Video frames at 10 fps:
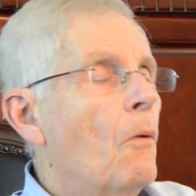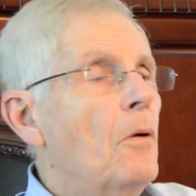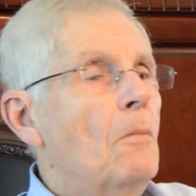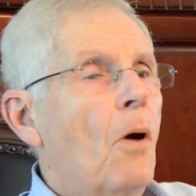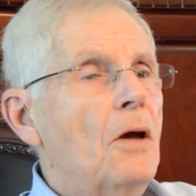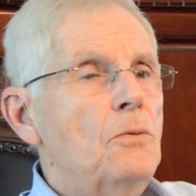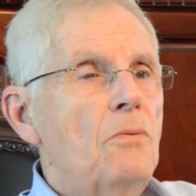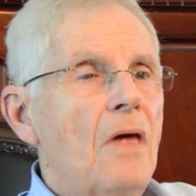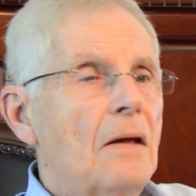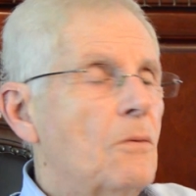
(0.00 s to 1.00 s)
remind you
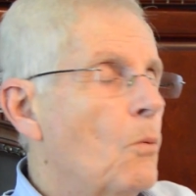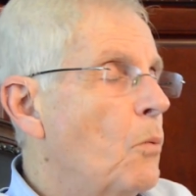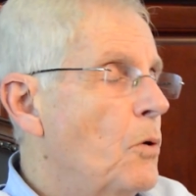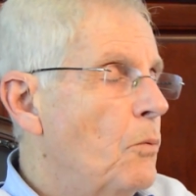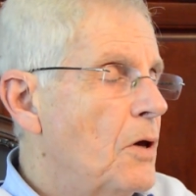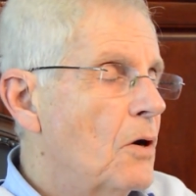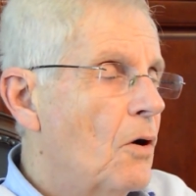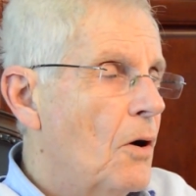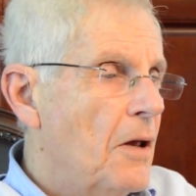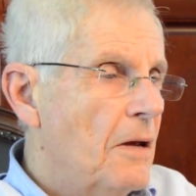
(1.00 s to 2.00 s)
that we
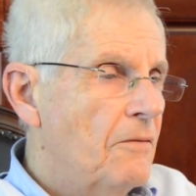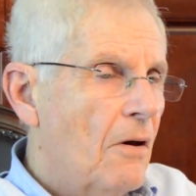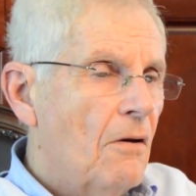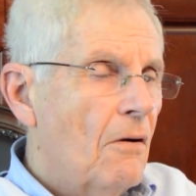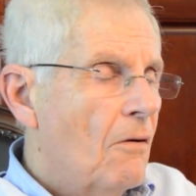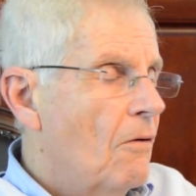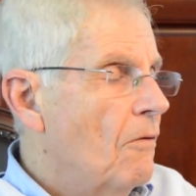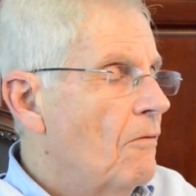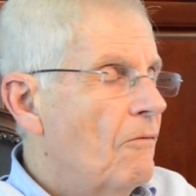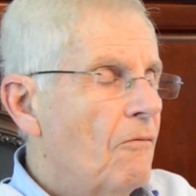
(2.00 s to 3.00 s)
reincarnate
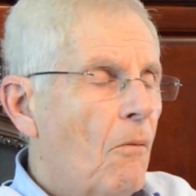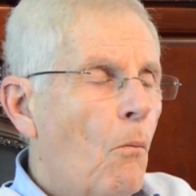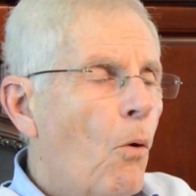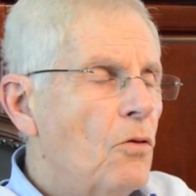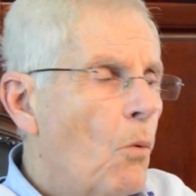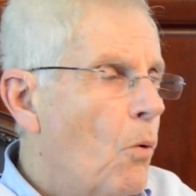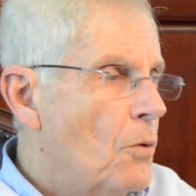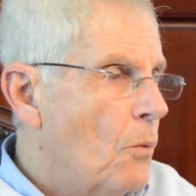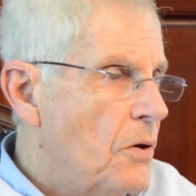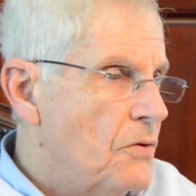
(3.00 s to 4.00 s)
for more than
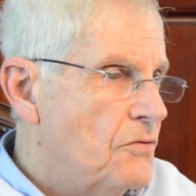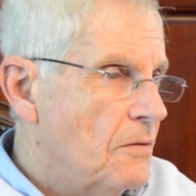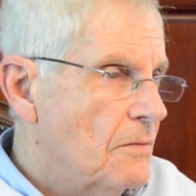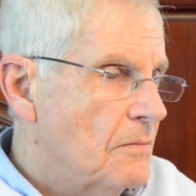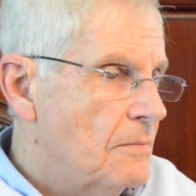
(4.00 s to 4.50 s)
one reason.